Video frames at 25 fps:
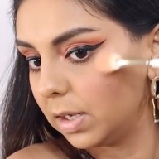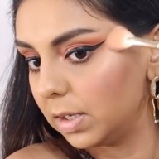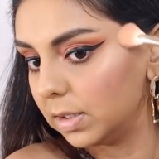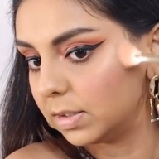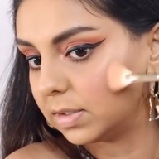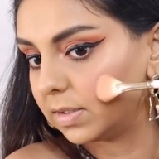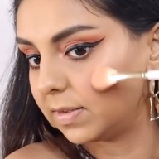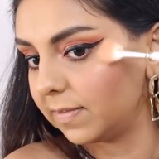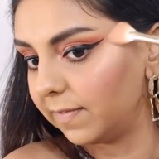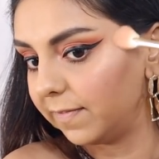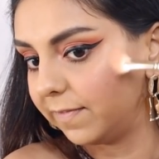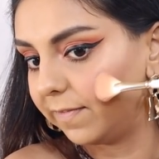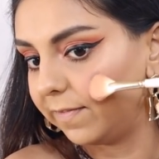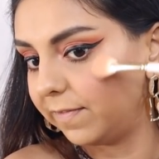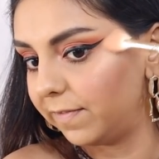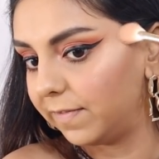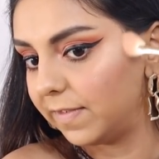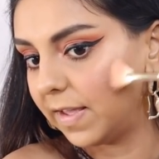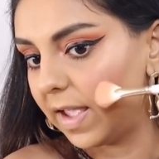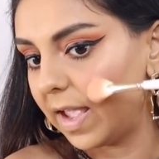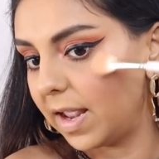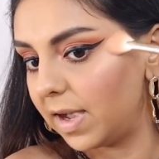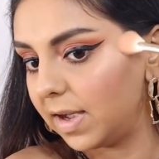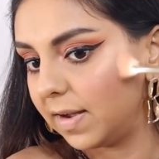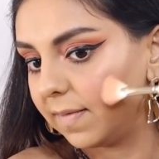It's
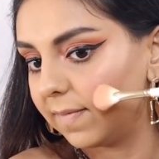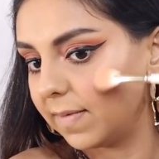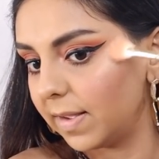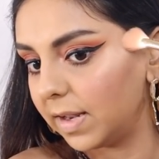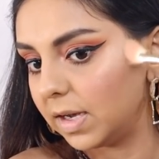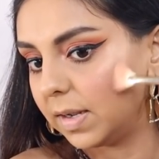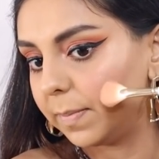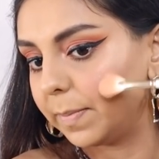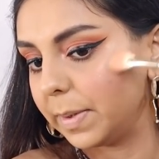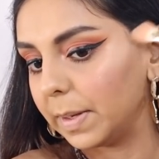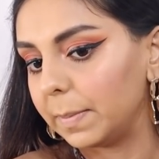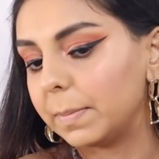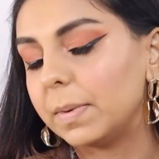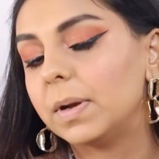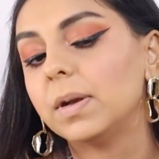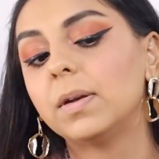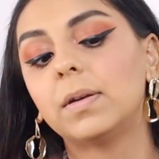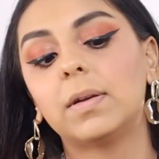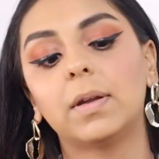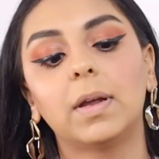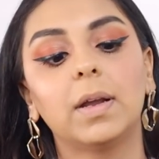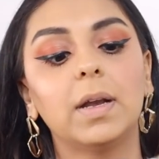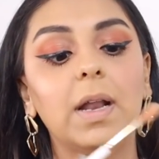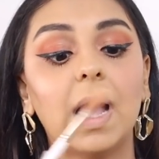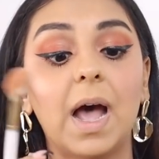very, very
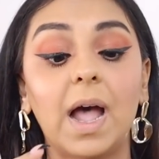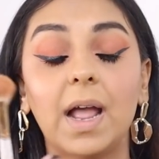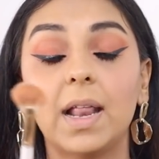pigmented.